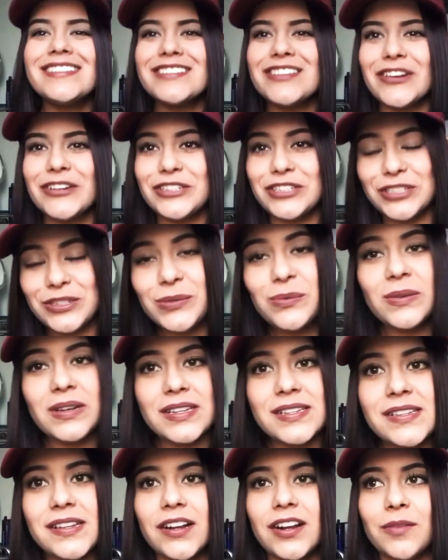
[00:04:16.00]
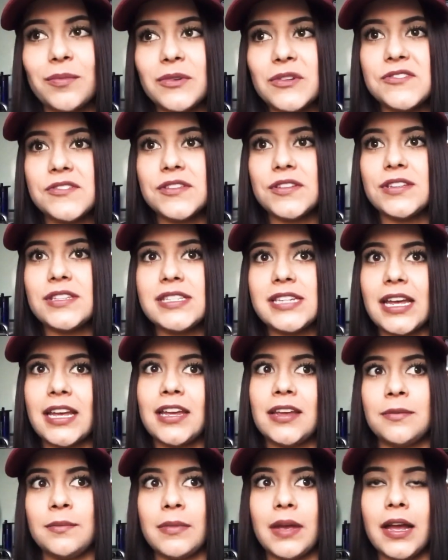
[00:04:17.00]
So she was there most of the
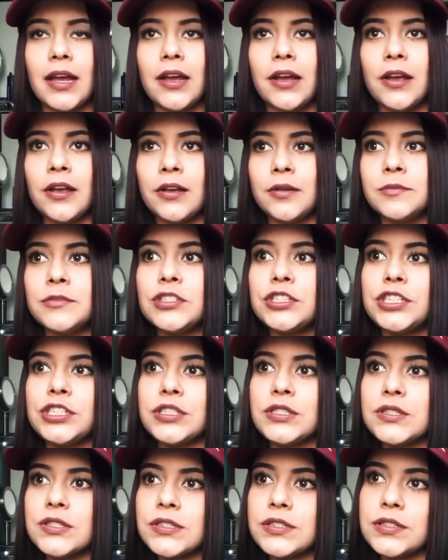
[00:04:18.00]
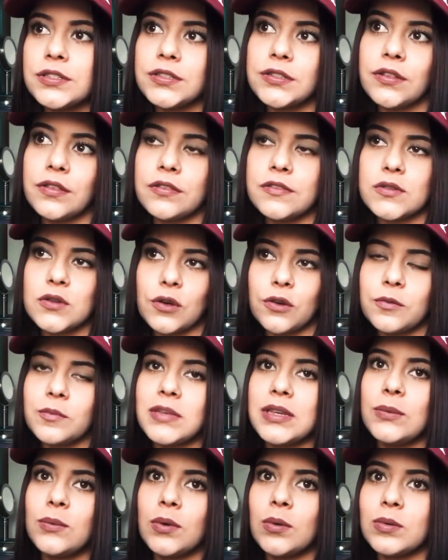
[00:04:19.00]
time. She told
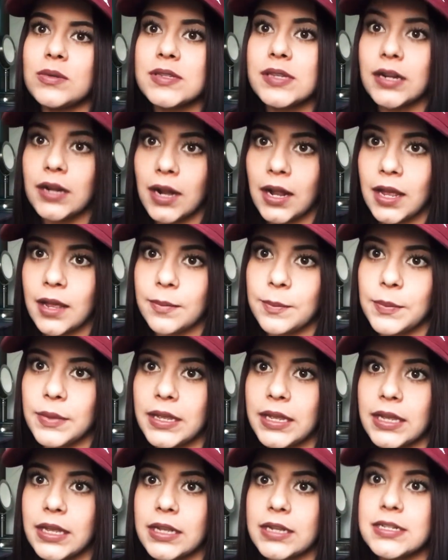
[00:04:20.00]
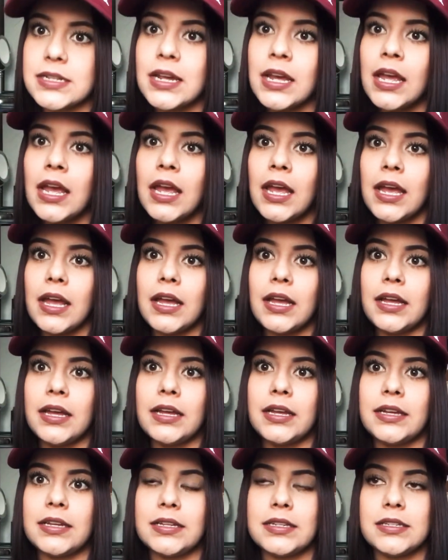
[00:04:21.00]
me what was gonna happen
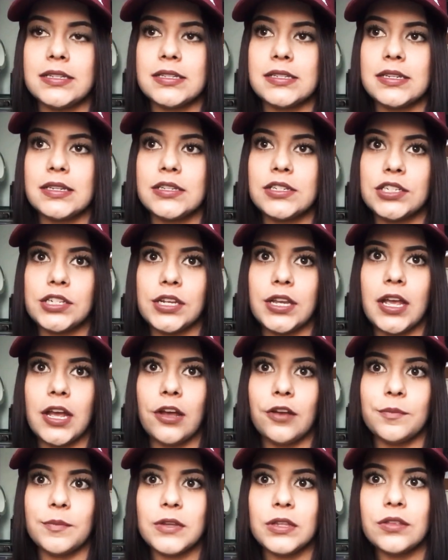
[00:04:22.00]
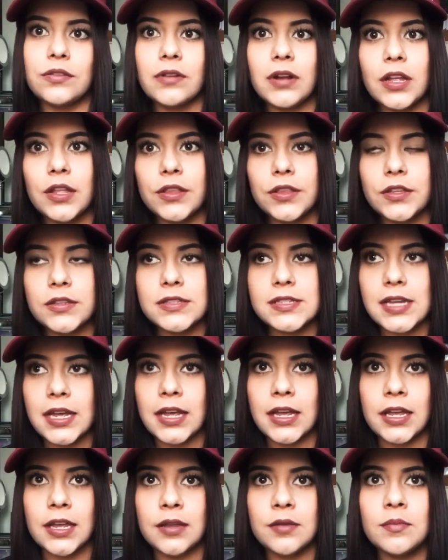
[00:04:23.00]
and she helped me throughout the
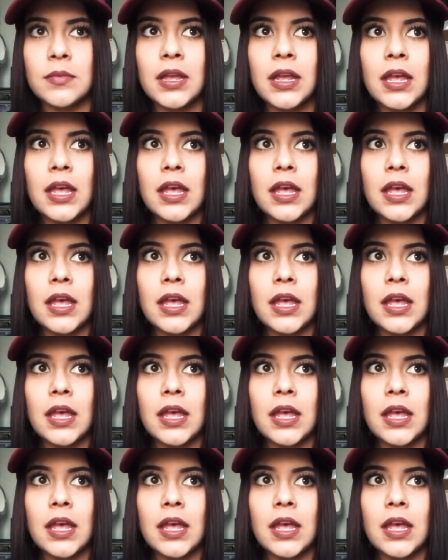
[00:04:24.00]
time.